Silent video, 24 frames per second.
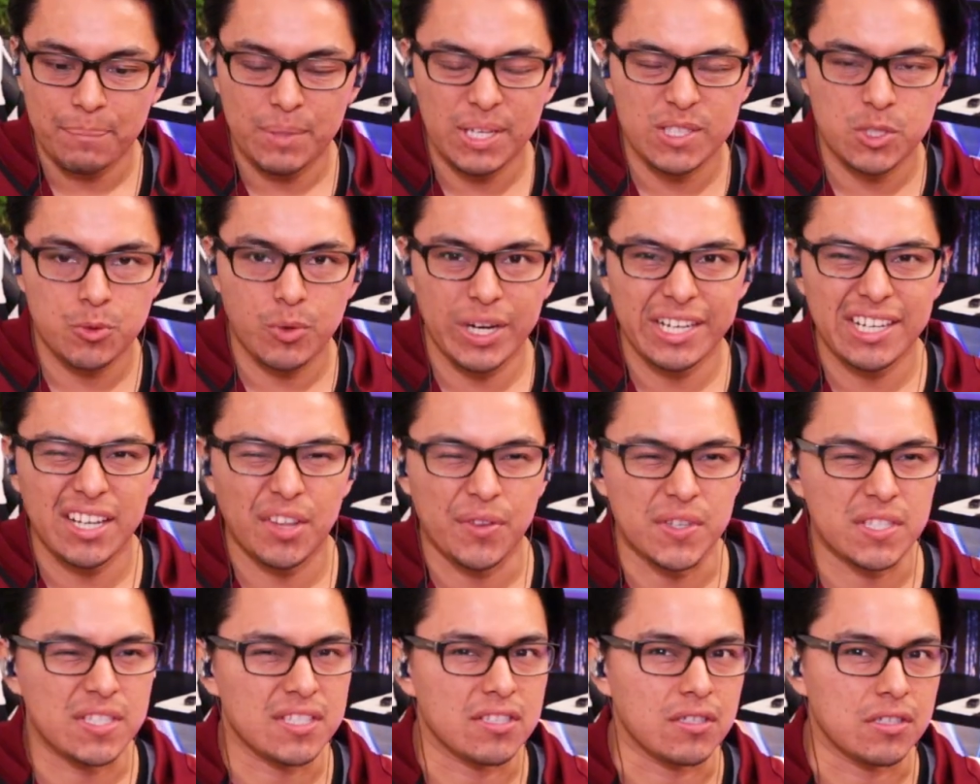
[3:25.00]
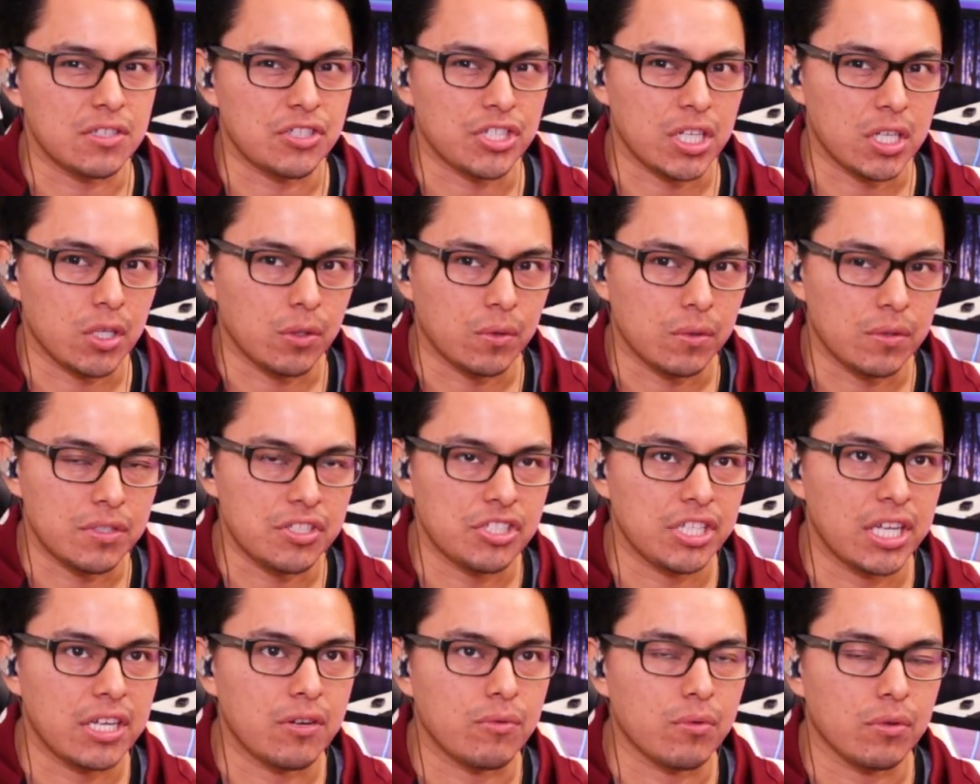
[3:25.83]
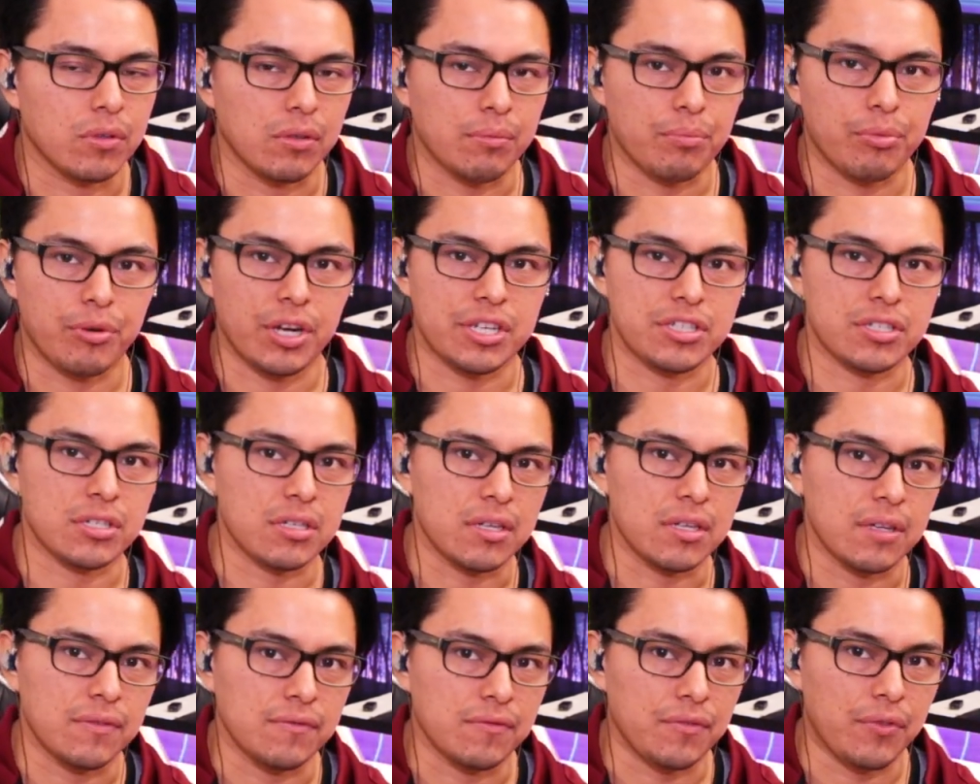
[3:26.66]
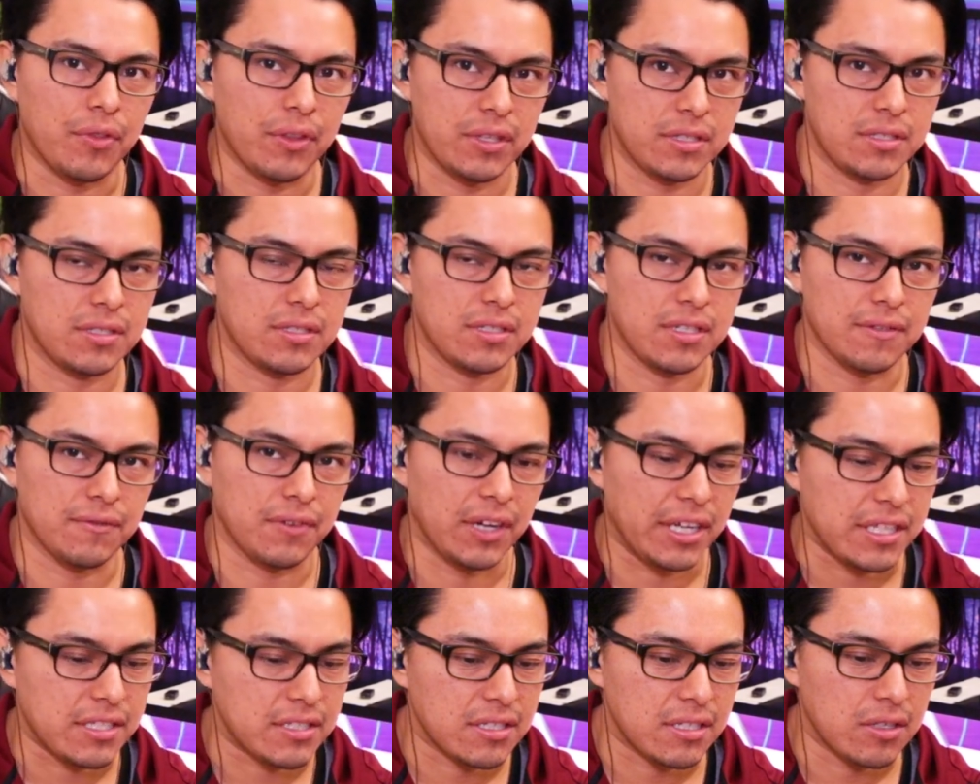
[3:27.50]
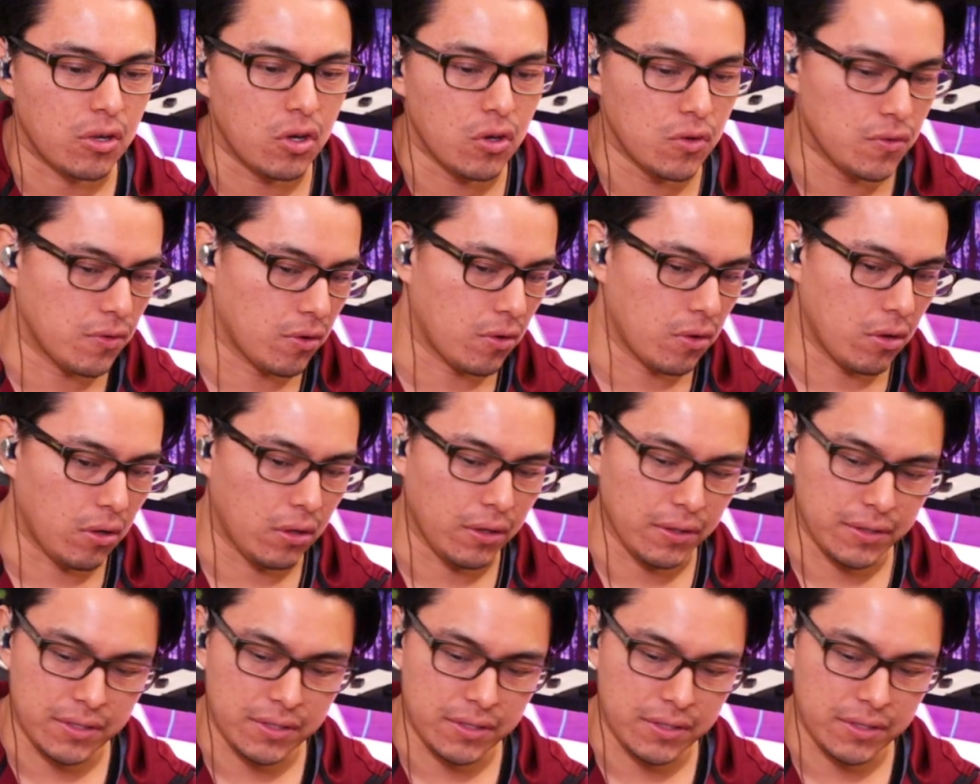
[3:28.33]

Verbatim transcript: because right now this is a general impression of this device overall,